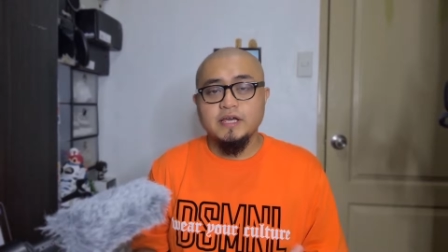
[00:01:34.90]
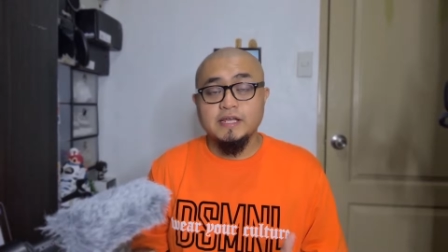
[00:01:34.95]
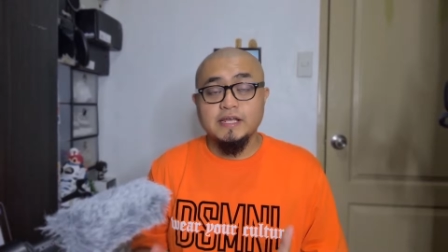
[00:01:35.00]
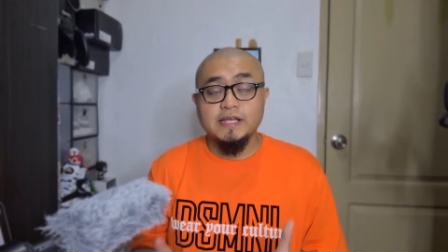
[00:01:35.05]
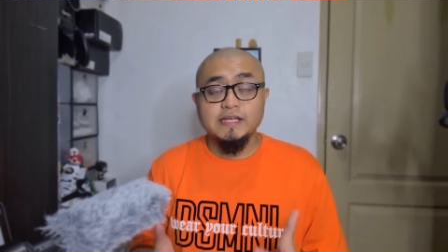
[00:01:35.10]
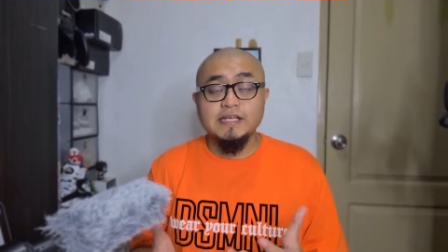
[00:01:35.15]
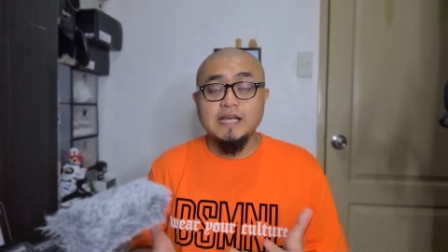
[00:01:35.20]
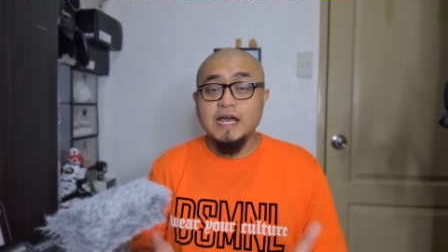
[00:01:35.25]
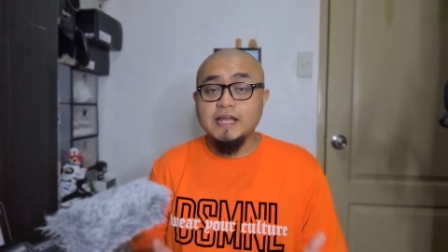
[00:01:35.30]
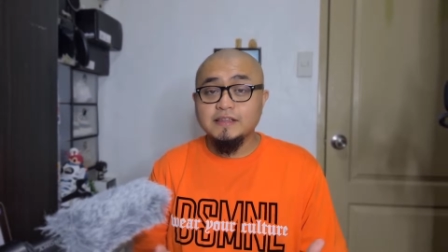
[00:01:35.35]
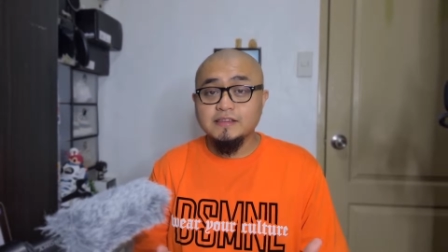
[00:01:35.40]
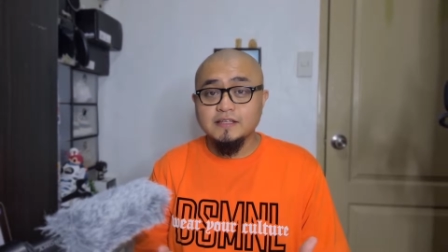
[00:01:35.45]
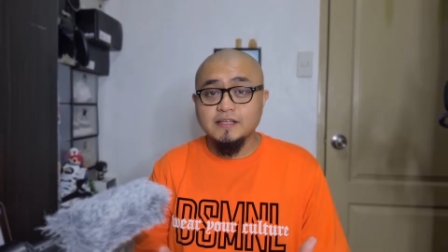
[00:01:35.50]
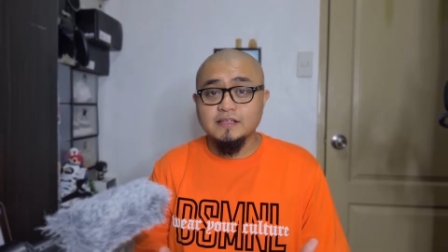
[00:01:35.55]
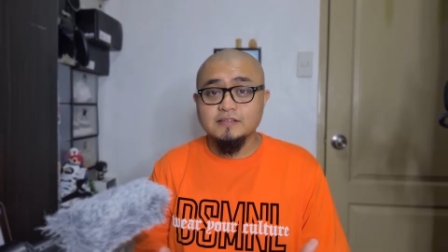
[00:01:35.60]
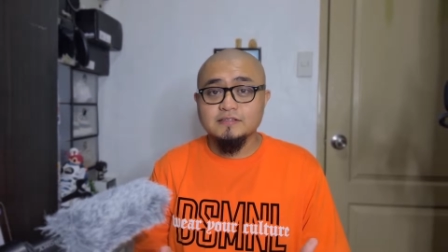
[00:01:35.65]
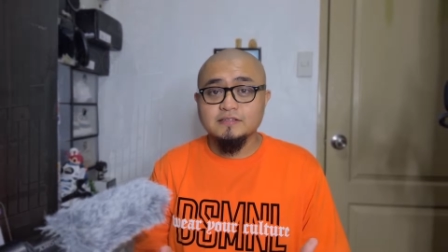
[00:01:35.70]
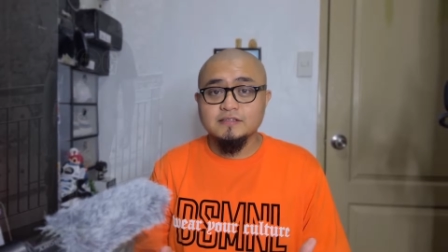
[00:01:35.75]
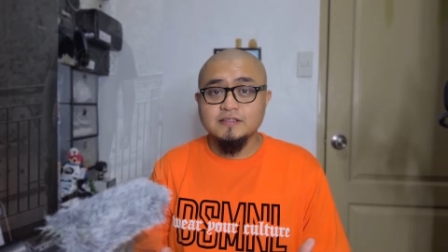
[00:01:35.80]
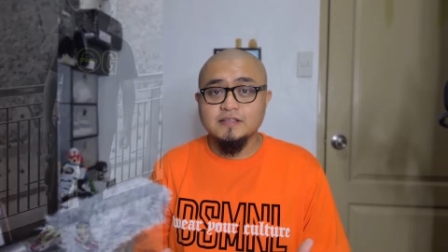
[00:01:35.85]
and I got
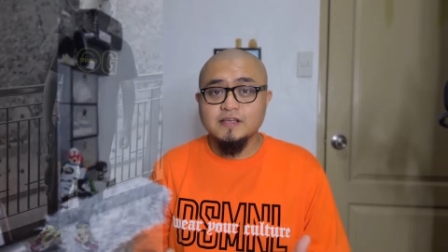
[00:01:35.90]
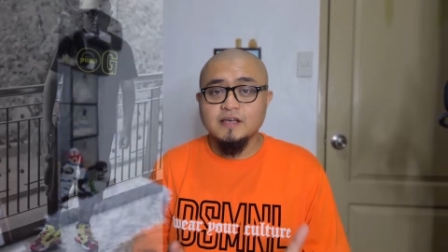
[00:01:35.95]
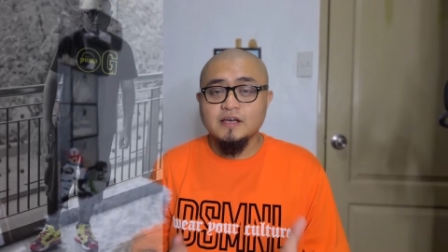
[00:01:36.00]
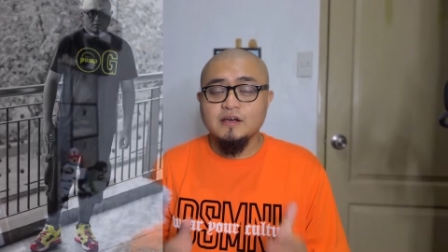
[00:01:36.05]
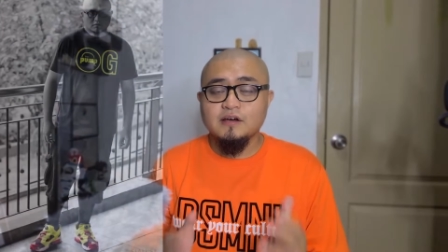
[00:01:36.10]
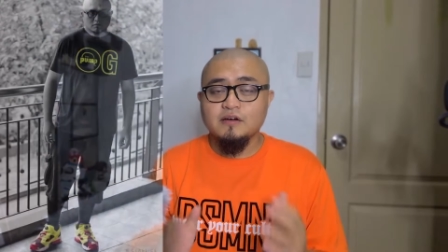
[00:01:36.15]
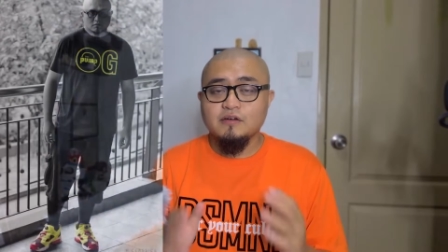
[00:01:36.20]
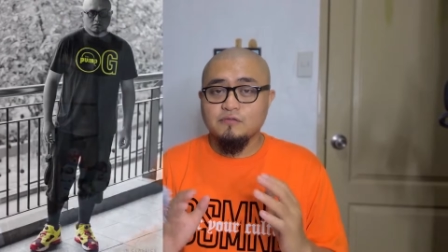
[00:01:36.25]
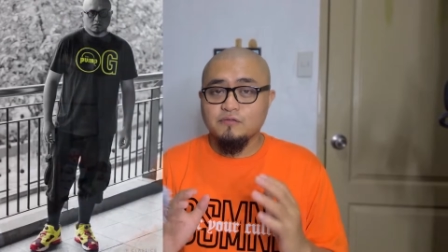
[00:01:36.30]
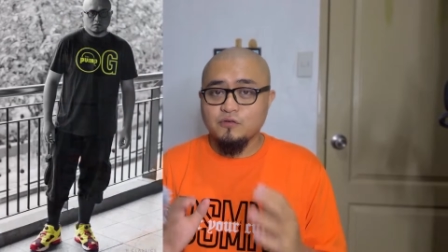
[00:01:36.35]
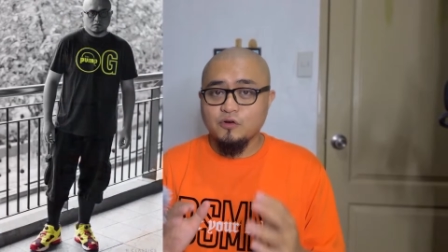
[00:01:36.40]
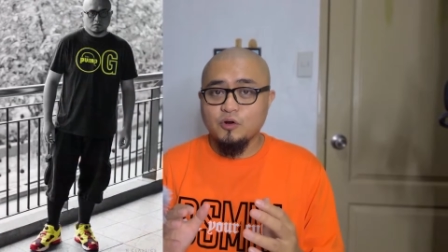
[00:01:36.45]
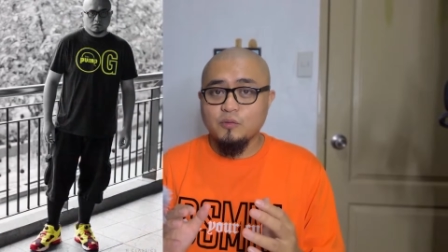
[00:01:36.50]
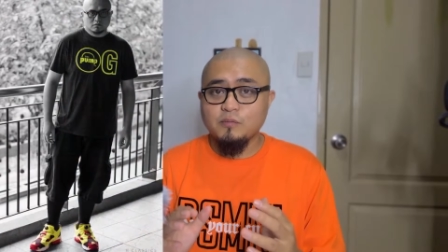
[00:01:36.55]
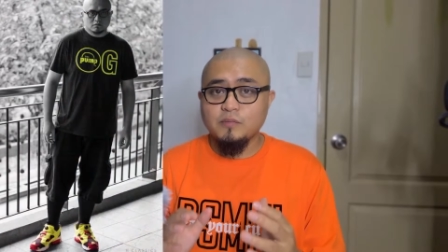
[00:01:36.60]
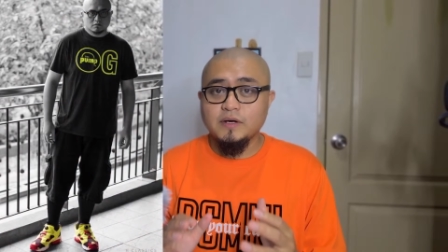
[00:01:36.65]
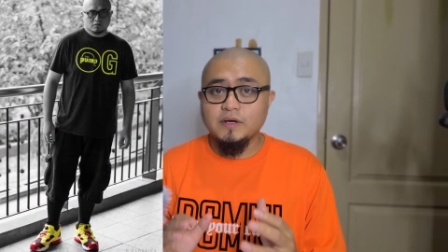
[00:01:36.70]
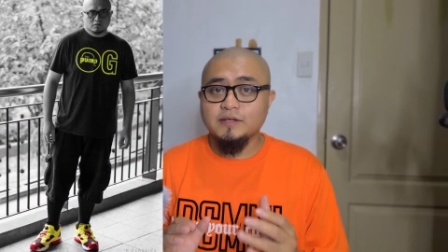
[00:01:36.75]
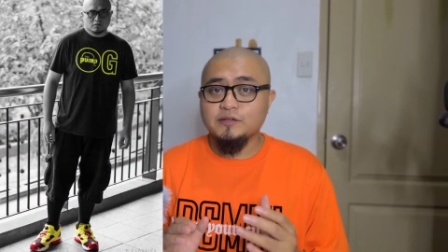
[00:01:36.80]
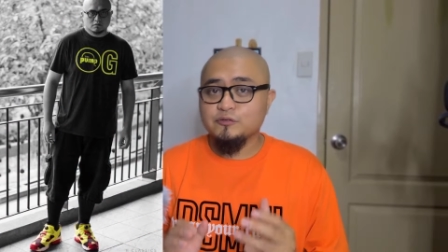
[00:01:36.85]
this
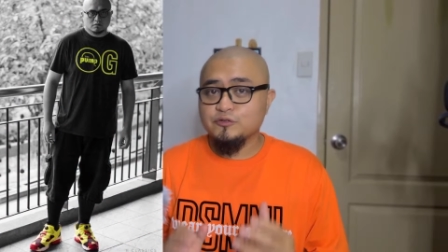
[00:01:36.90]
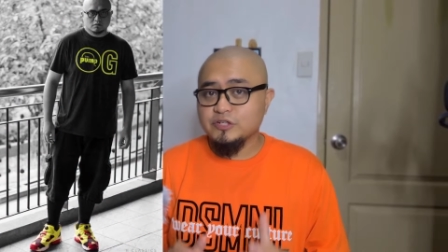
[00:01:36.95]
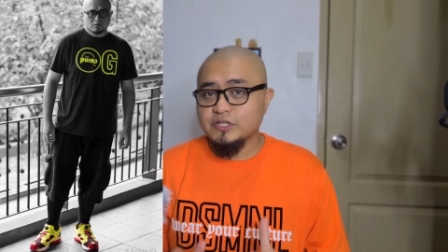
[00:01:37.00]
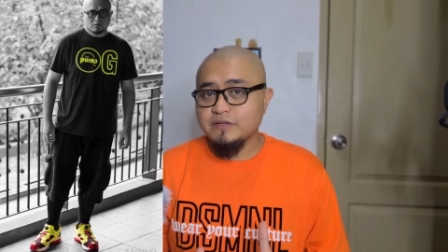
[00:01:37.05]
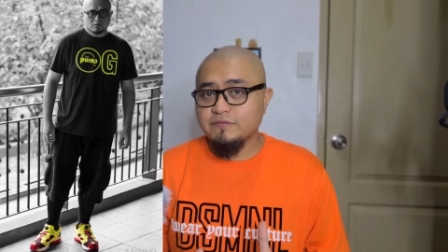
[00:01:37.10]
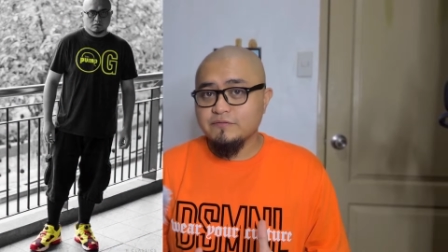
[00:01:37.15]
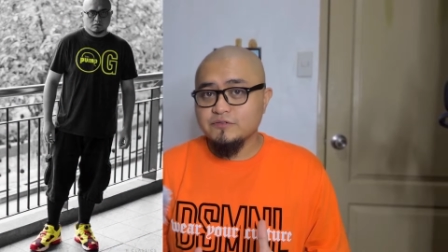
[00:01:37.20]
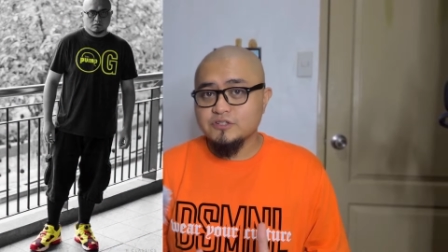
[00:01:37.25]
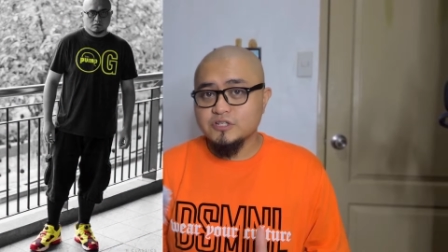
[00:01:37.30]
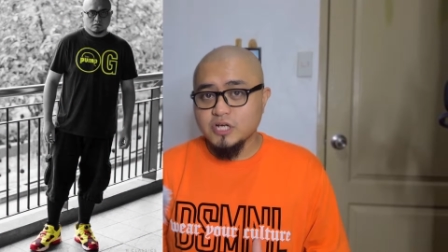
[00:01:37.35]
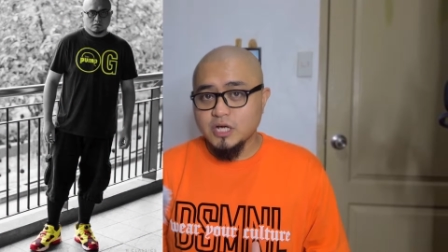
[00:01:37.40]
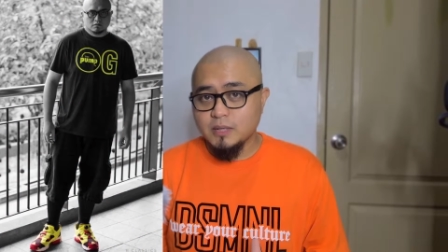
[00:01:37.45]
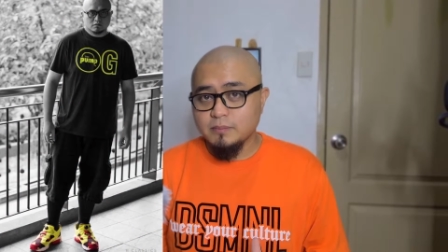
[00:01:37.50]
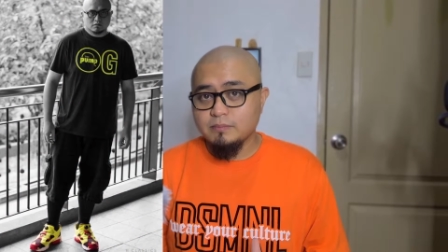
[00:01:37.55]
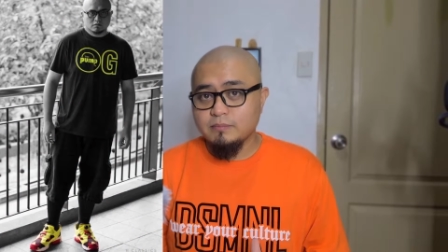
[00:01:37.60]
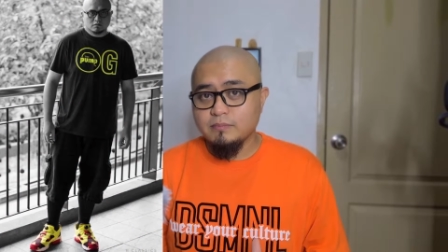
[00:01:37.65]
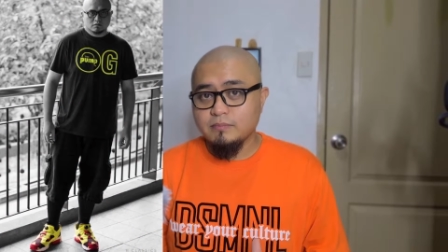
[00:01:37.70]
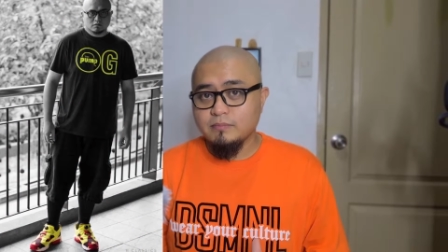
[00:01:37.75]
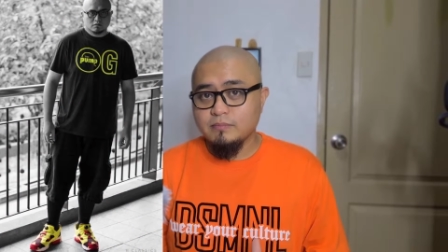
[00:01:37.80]
from a thrift shop.